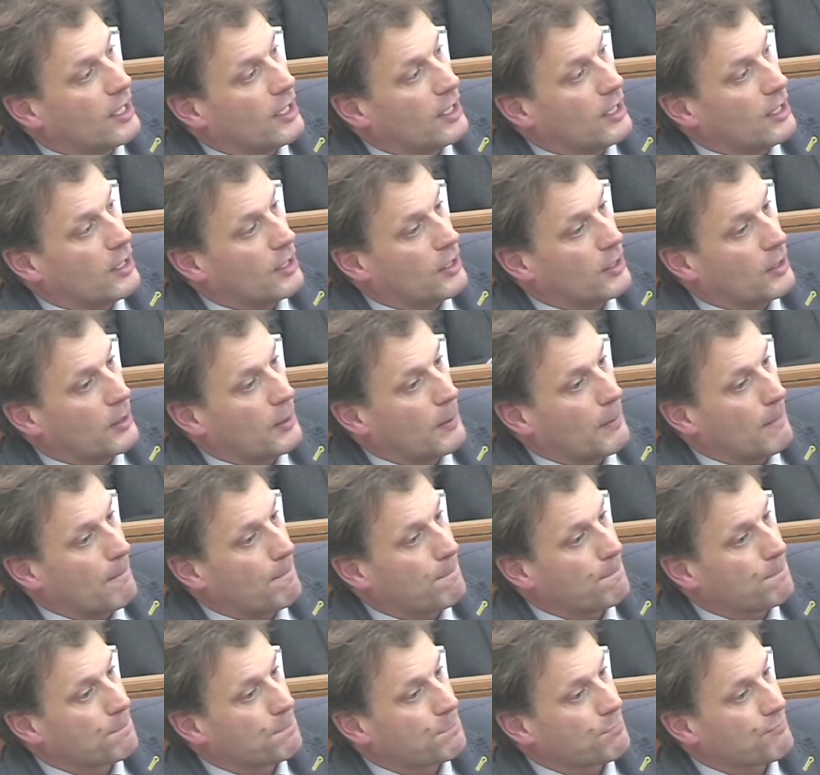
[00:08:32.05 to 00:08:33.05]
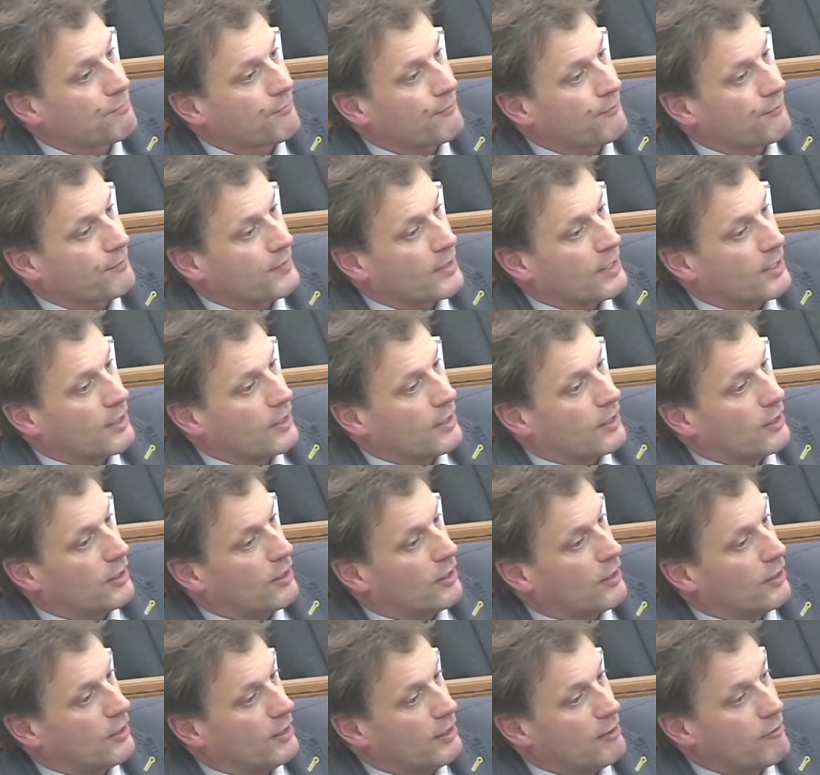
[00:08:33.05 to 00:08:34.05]
um,
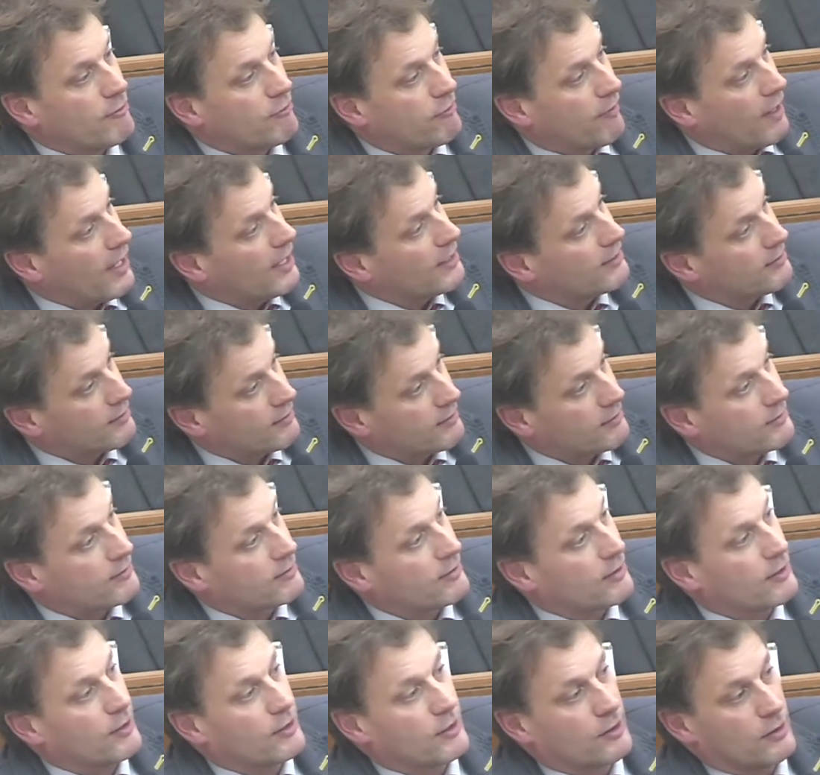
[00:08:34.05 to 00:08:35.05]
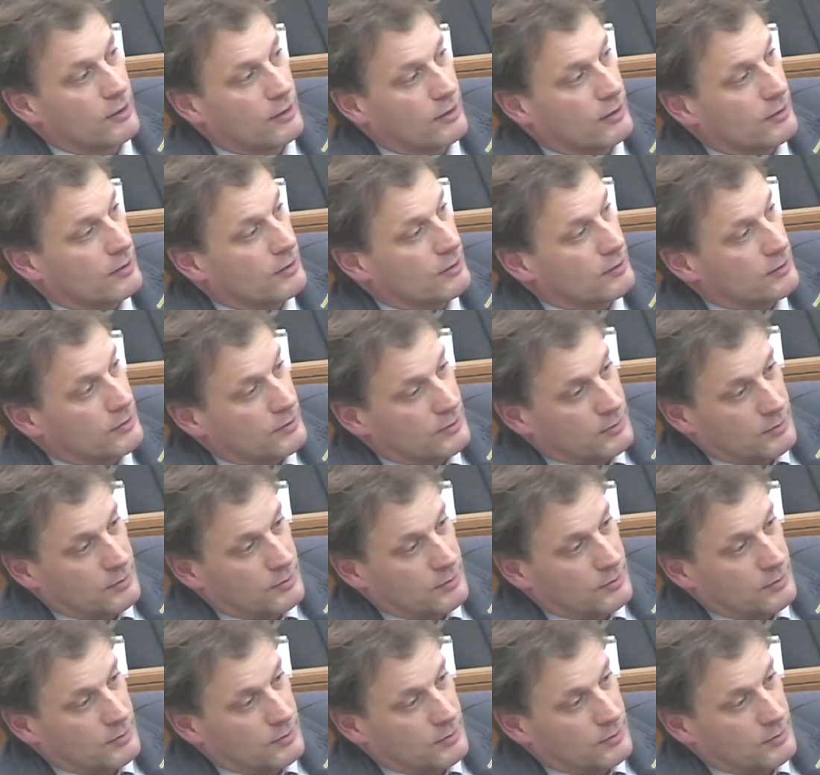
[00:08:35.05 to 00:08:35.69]
invited uh,